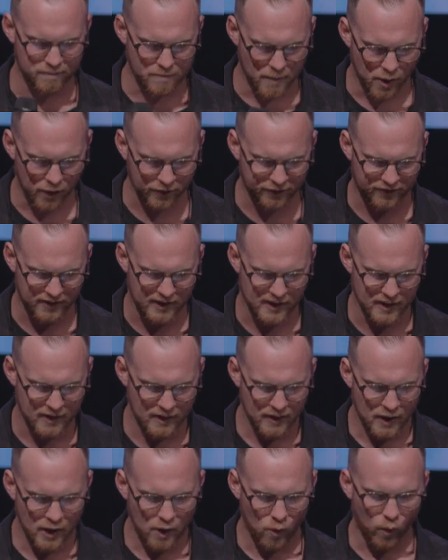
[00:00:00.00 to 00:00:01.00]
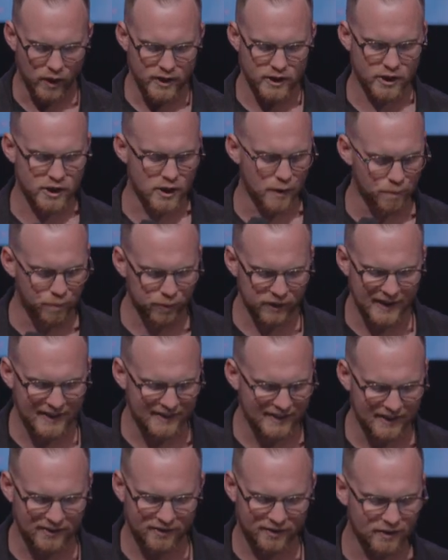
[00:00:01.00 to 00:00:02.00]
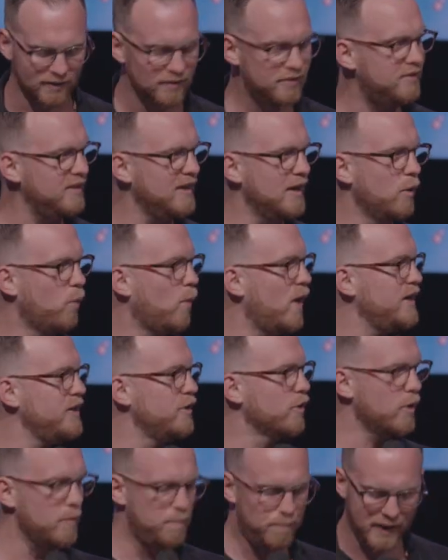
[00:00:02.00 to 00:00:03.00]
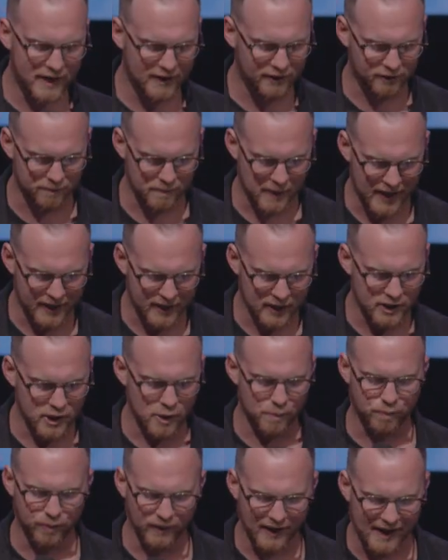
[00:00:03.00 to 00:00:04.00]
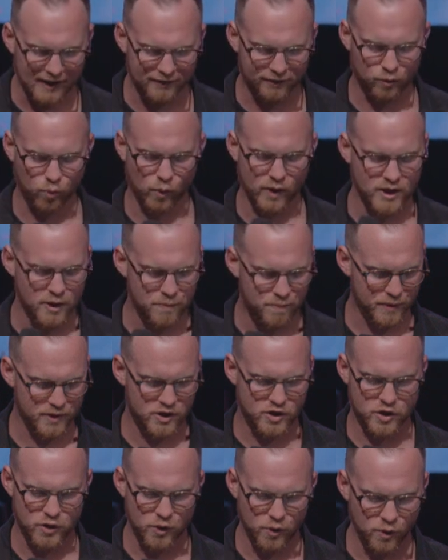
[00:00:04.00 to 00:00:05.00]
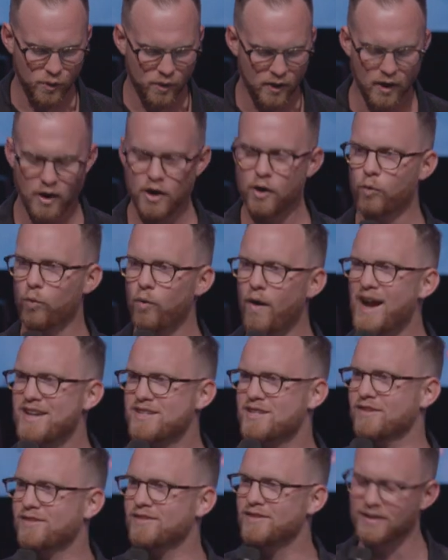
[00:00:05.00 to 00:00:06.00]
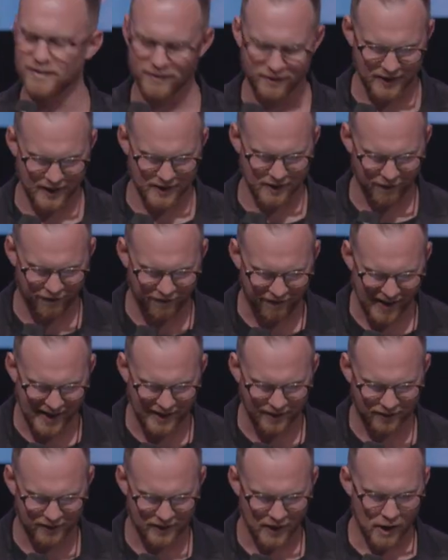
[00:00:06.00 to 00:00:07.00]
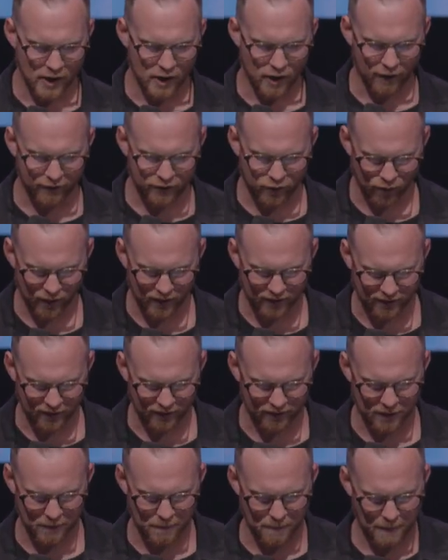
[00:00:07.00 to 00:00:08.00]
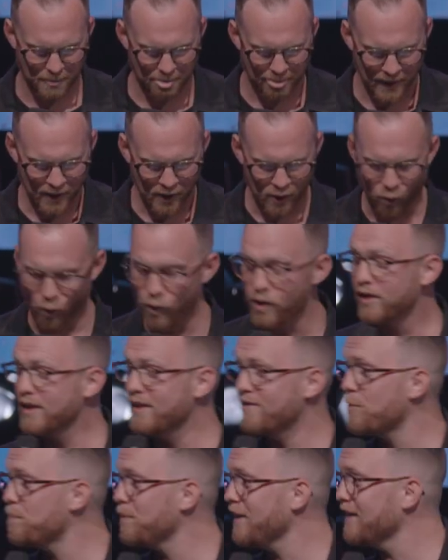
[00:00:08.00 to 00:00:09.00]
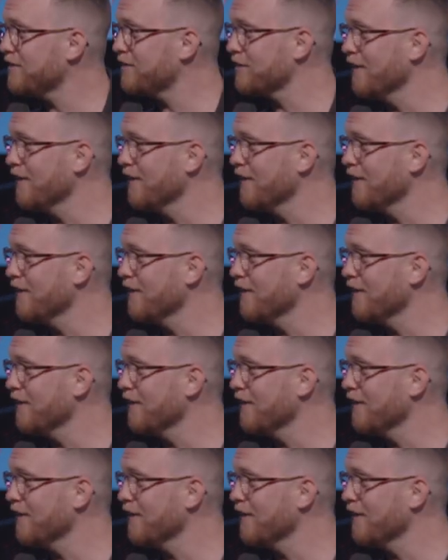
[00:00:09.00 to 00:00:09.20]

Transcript: mercy, when you're completely sincere, when you're a peacemaker. You're blessed when you pursue righteousness in the face of criticism. Want to live a blessed